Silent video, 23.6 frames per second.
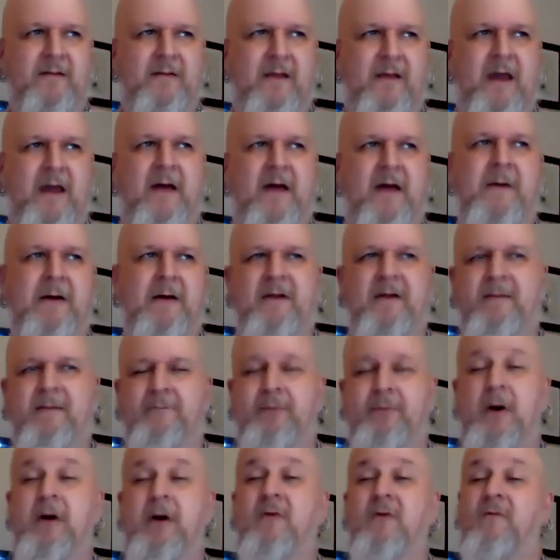how about like
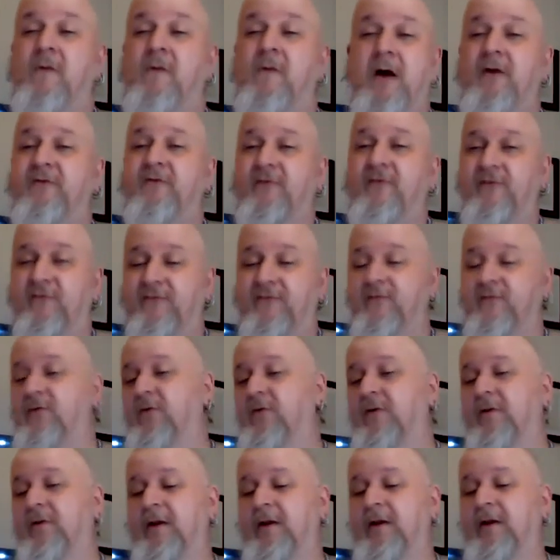Buck Rogers
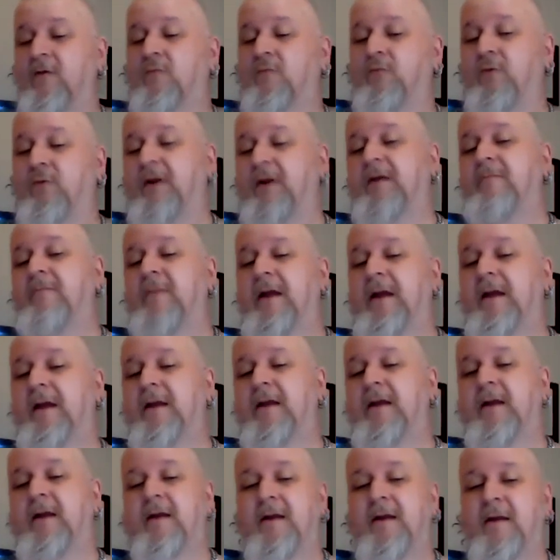doing like a remake,
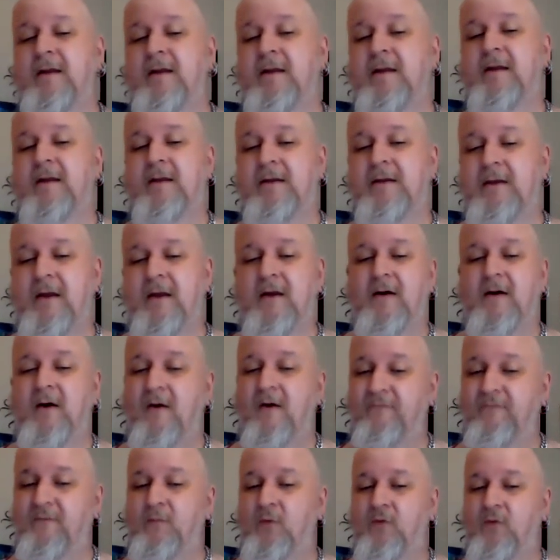
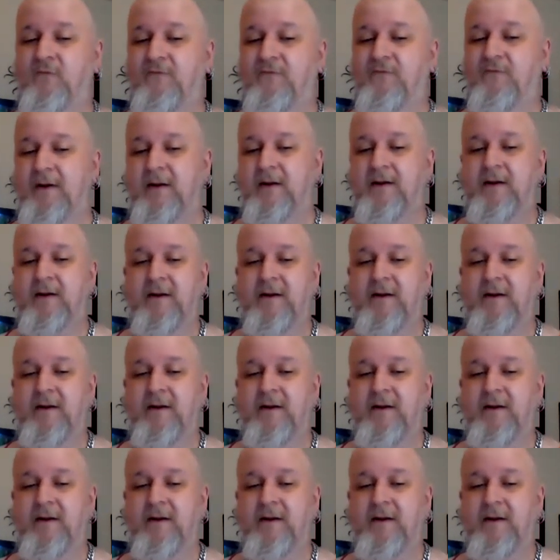of a movie?